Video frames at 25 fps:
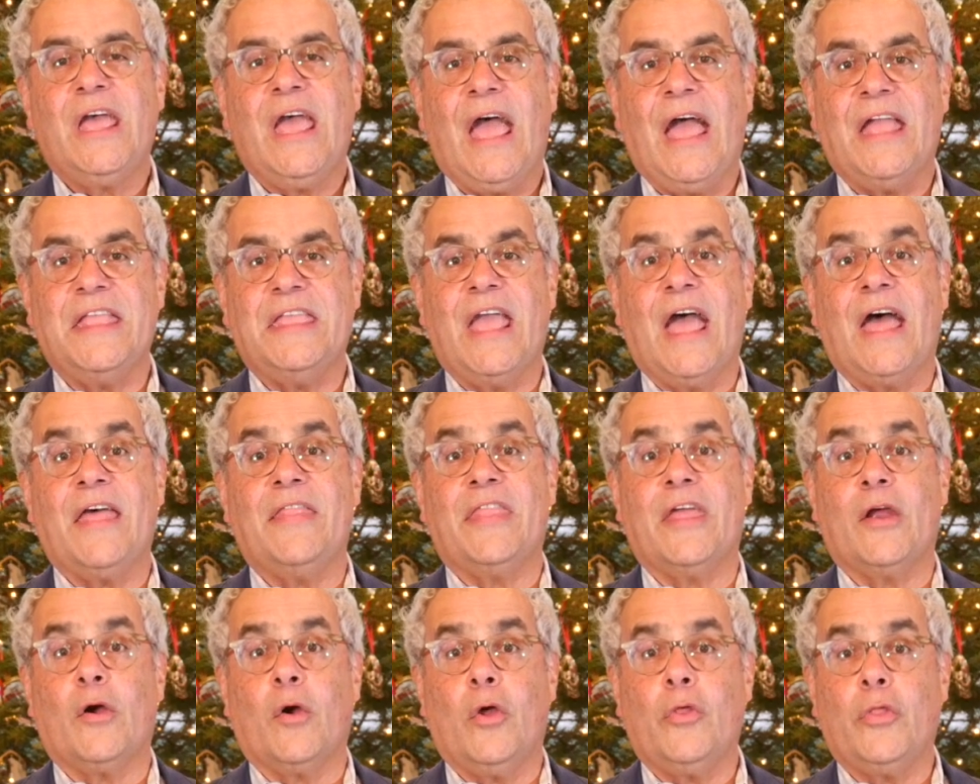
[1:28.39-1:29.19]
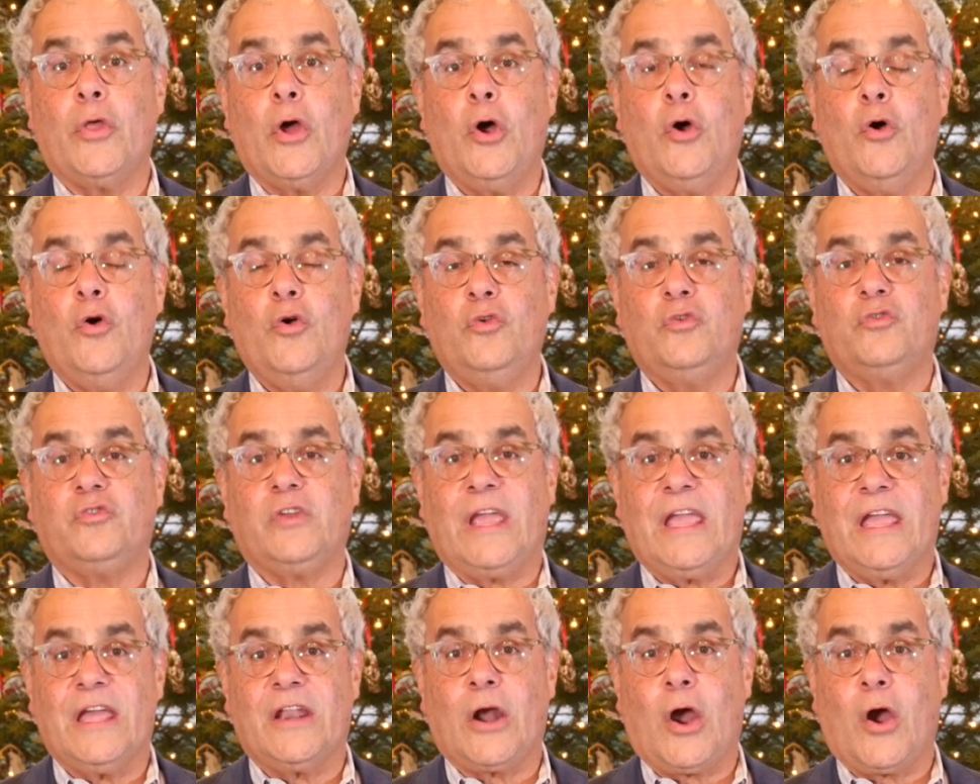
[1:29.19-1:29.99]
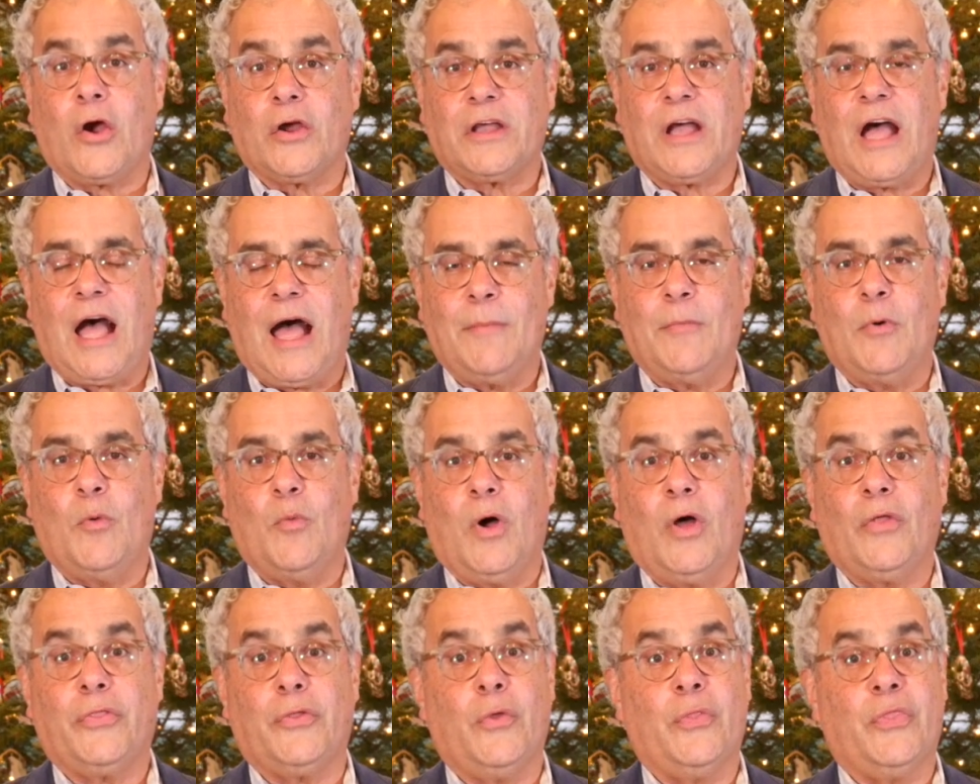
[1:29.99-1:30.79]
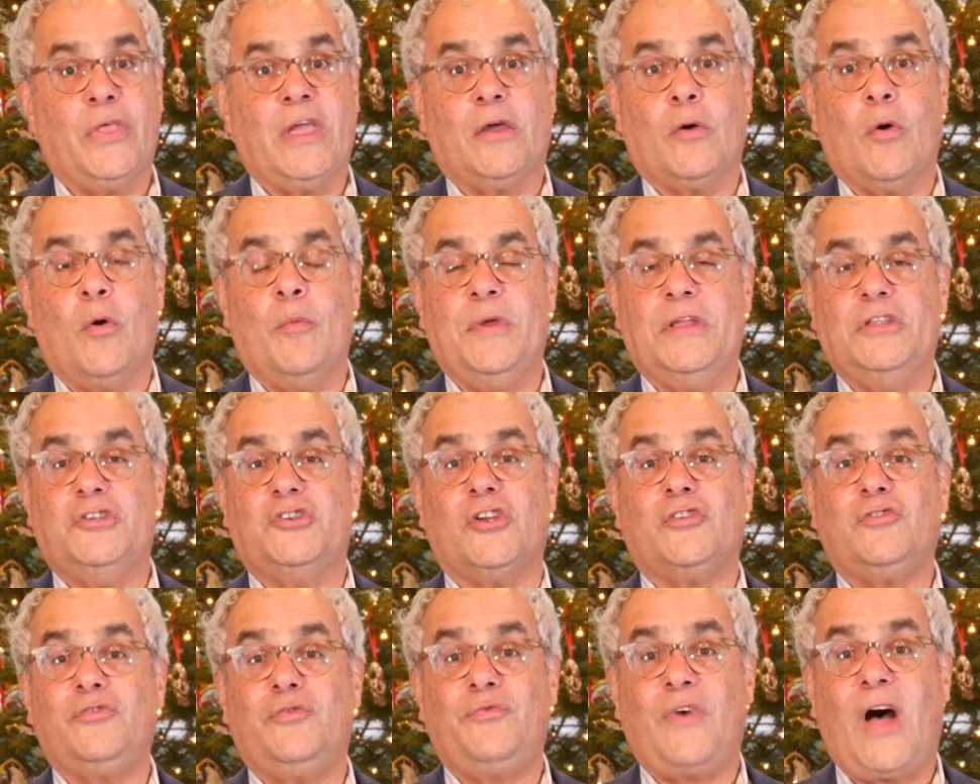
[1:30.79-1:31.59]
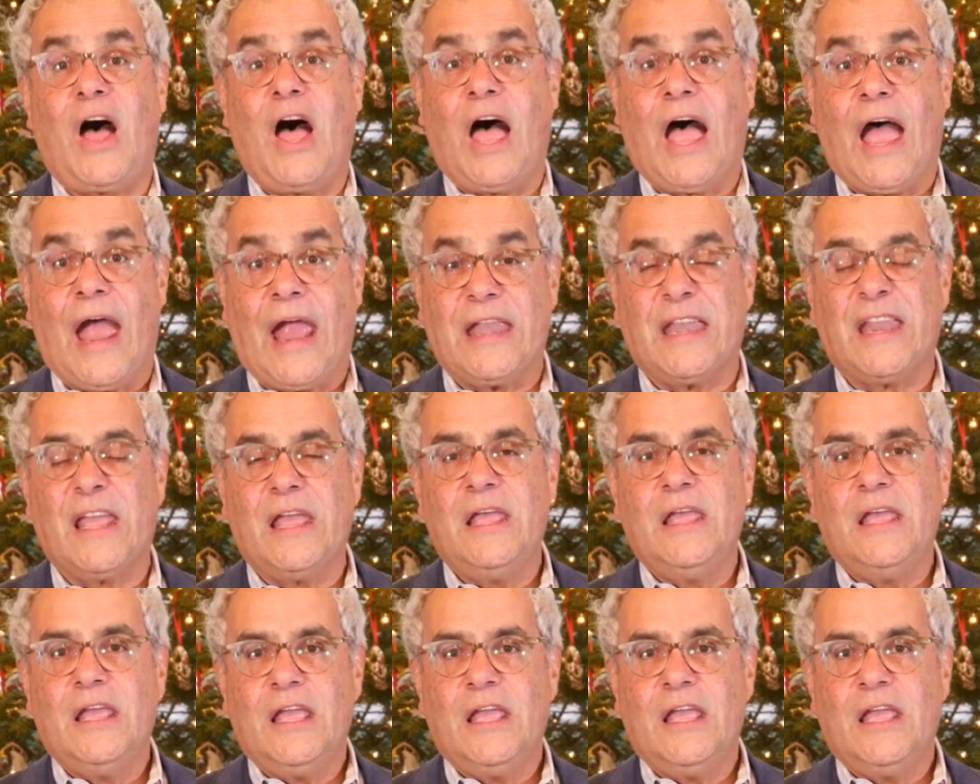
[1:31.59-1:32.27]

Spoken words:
And yet there are those in our Commonwealth who think it would be just fine